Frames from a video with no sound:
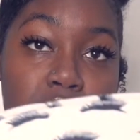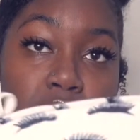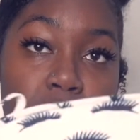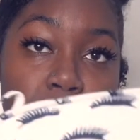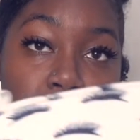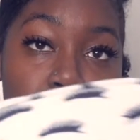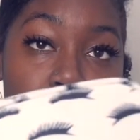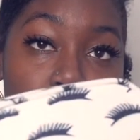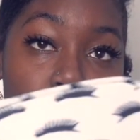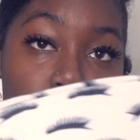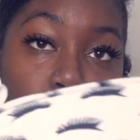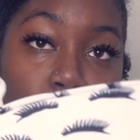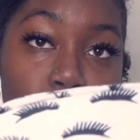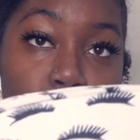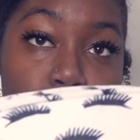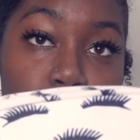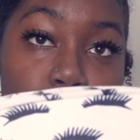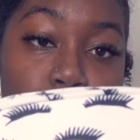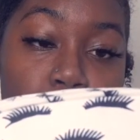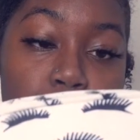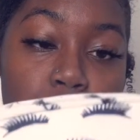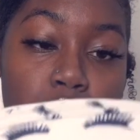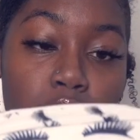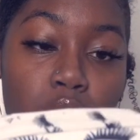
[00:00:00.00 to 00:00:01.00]

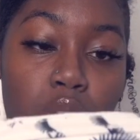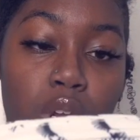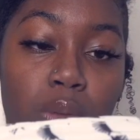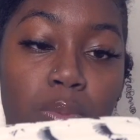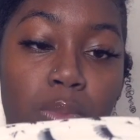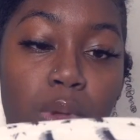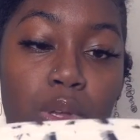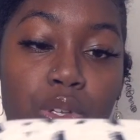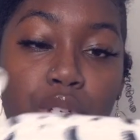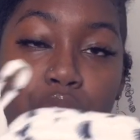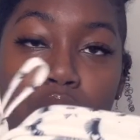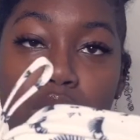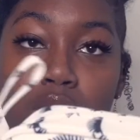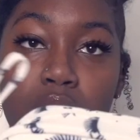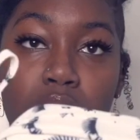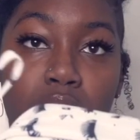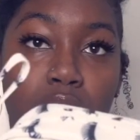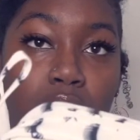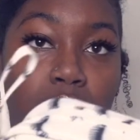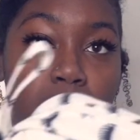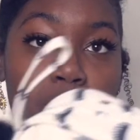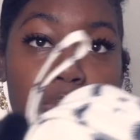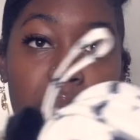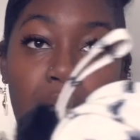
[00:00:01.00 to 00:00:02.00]
pouch or
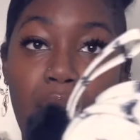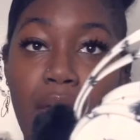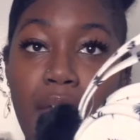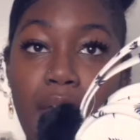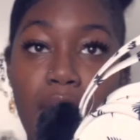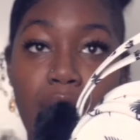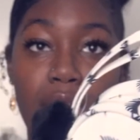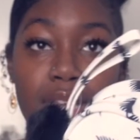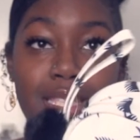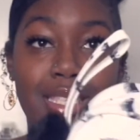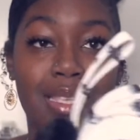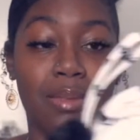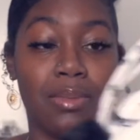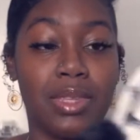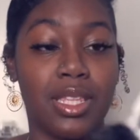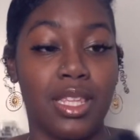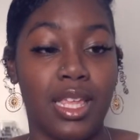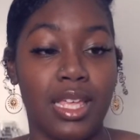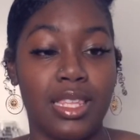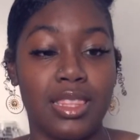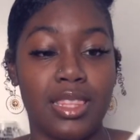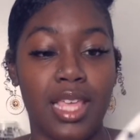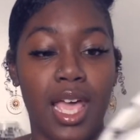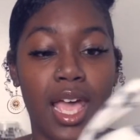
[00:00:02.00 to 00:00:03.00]
emergency bag, something
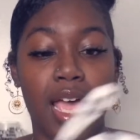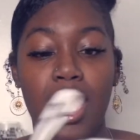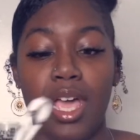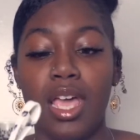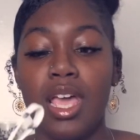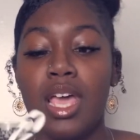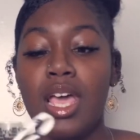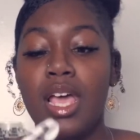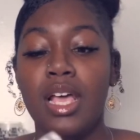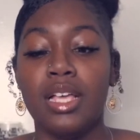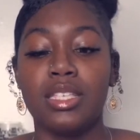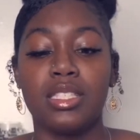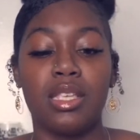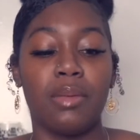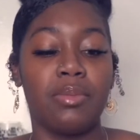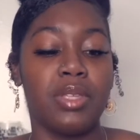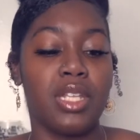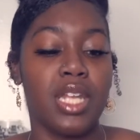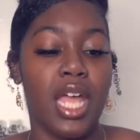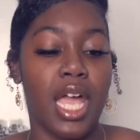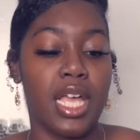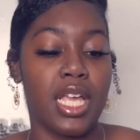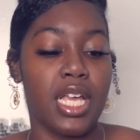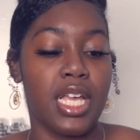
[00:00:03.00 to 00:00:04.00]
like that.
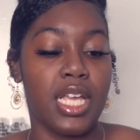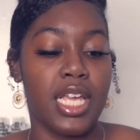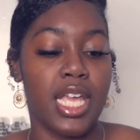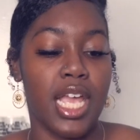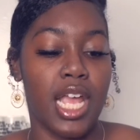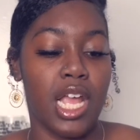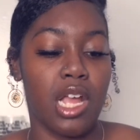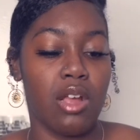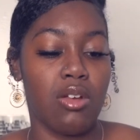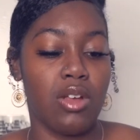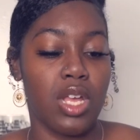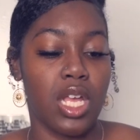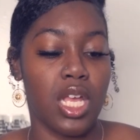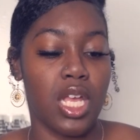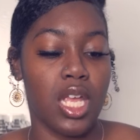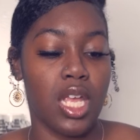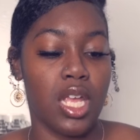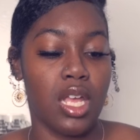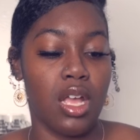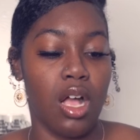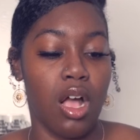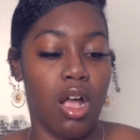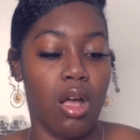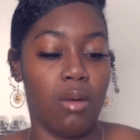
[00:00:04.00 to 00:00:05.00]
Something that can
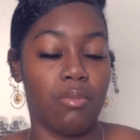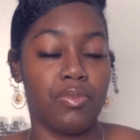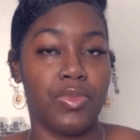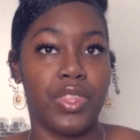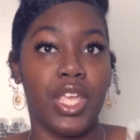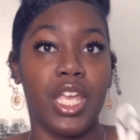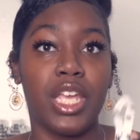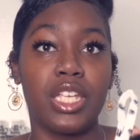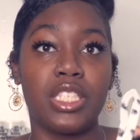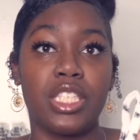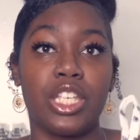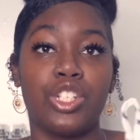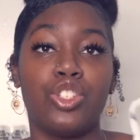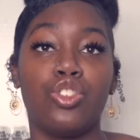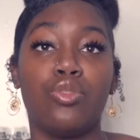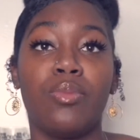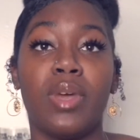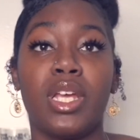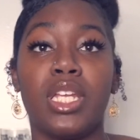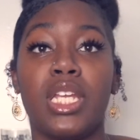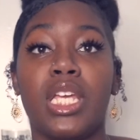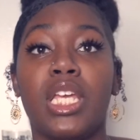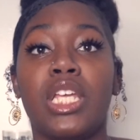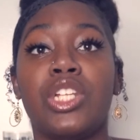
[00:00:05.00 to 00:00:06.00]
carry things that you
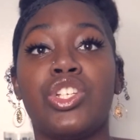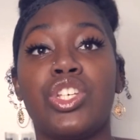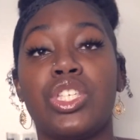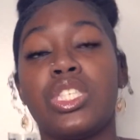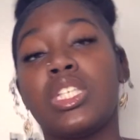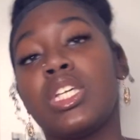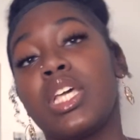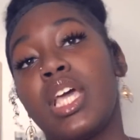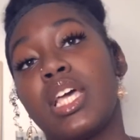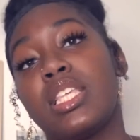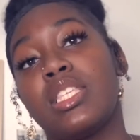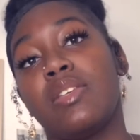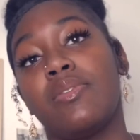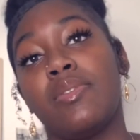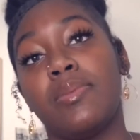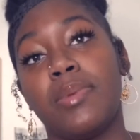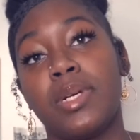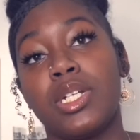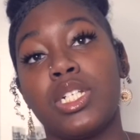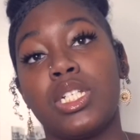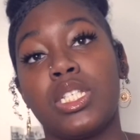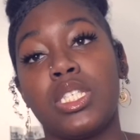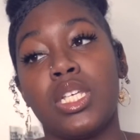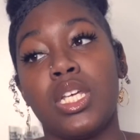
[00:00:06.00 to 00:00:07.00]
may need just in case of
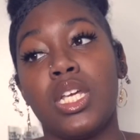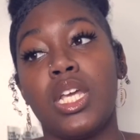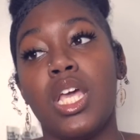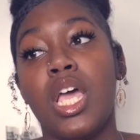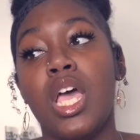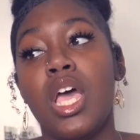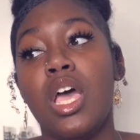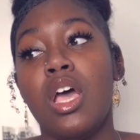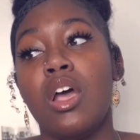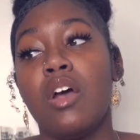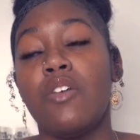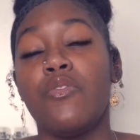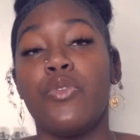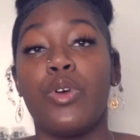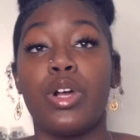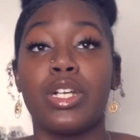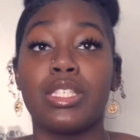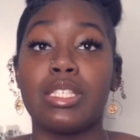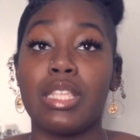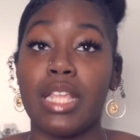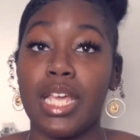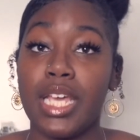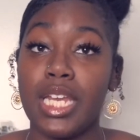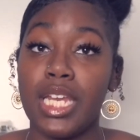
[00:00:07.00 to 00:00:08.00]
emergency. For
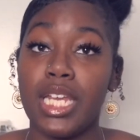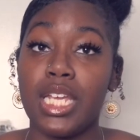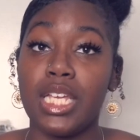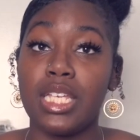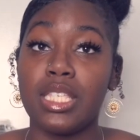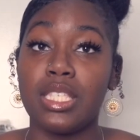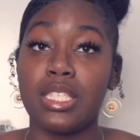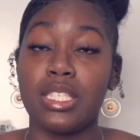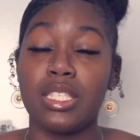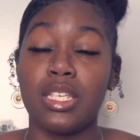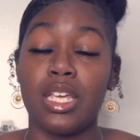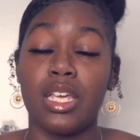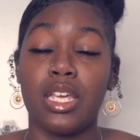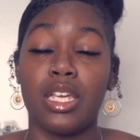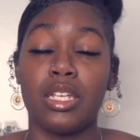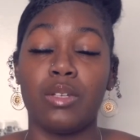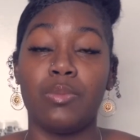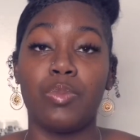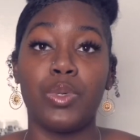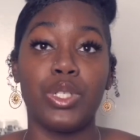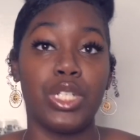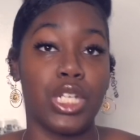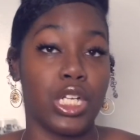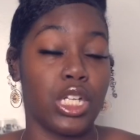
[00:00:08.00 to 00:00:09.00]
us ladies in
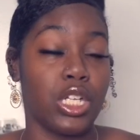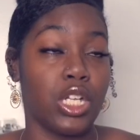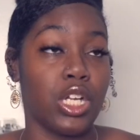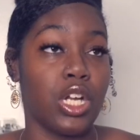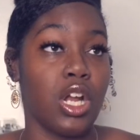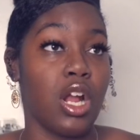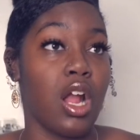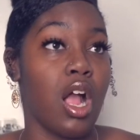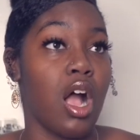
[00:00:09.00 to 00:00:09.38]
particular,